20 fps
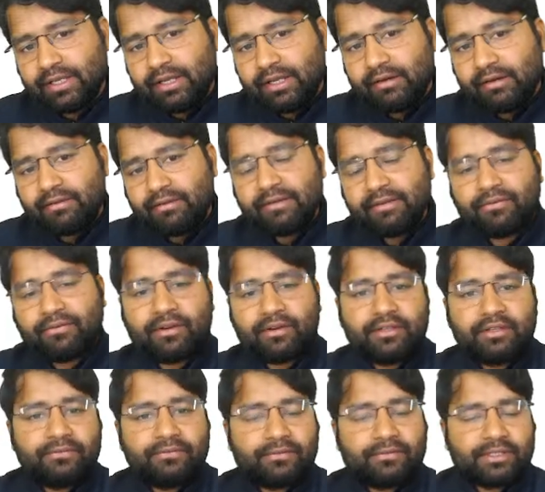when for the
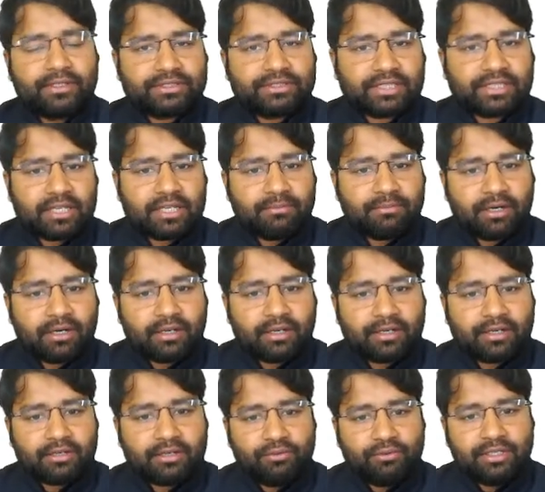first time a
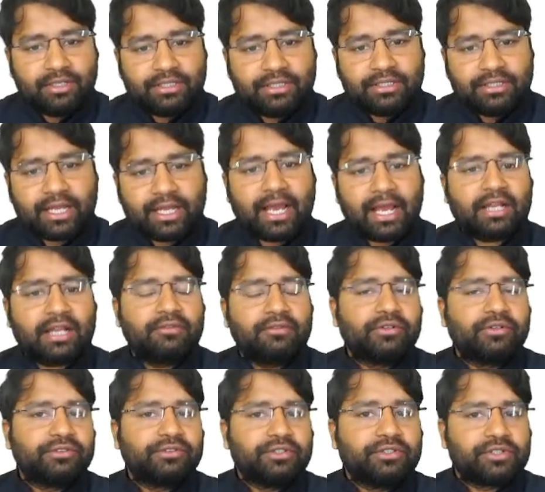regulating act
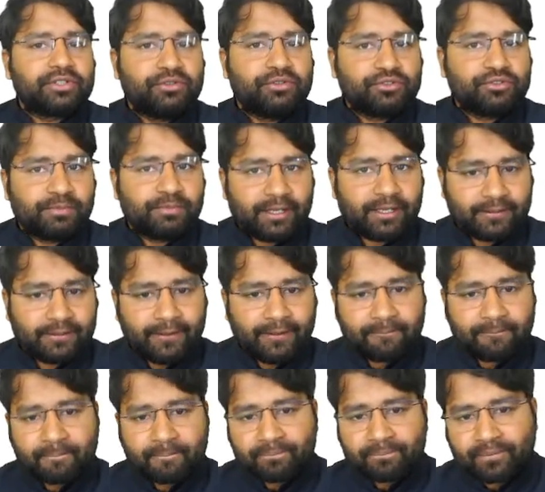was introduced by the
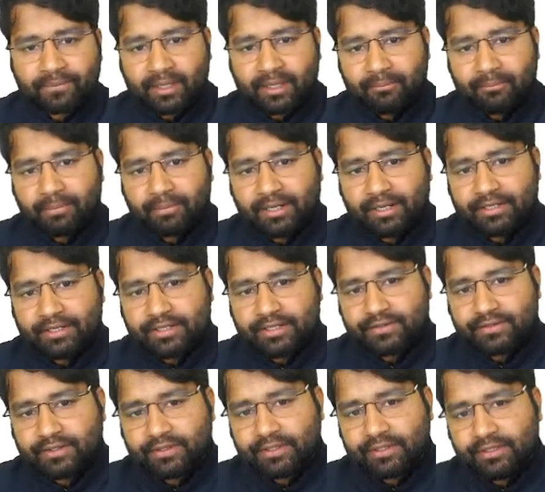Britishers
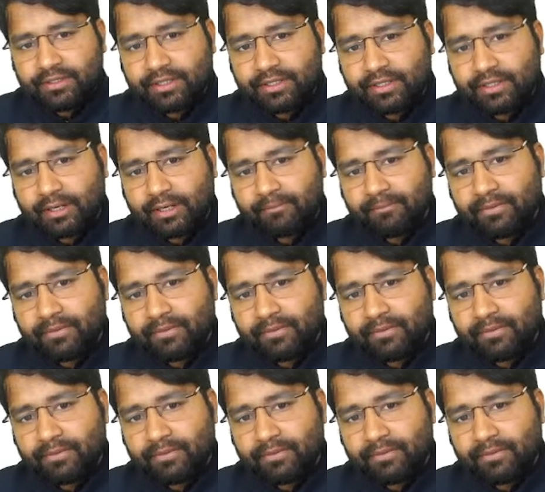in India.